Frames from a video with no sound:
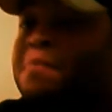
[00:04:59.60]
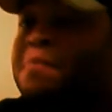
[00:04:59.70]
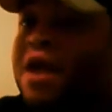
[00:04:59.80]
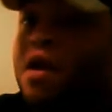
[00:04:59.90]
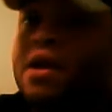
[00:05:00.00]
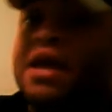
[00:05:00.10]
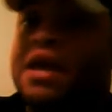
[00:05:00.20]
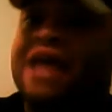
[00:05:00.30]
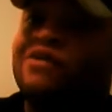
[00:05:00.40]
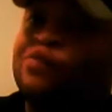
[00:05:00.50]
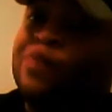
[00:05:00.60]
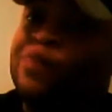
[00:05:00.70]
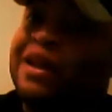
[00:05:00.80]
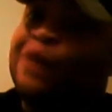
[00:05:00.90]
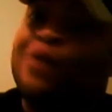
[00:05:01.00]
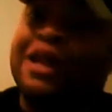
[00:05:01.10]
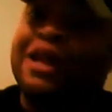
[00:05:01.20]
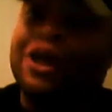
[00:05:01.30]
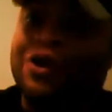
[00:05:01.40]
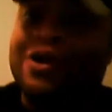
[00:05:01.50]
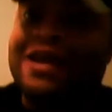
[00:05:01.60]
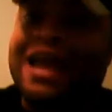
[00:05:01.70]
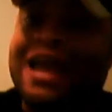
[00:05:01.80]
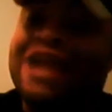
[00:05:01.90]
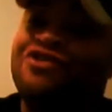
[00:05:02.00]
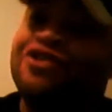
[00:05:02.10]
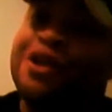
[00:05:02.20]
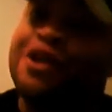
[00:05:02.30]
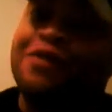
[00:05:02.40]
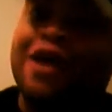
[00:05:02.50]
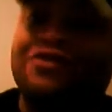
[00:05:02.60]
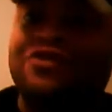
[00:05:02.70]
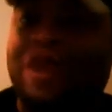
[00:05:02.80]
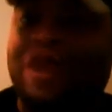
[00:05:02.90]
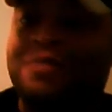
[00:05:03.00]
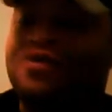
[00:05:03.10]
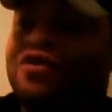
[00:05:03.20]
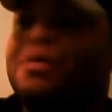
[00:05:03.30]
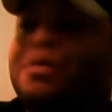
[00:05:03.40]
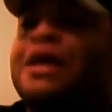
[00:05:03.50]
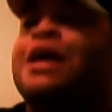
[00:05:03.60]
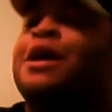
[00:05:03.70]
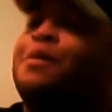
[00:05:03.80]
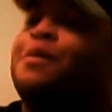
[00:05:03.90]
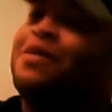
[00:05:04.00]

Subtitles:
Barrett is really, really good. He shouldn't have lost the championship. But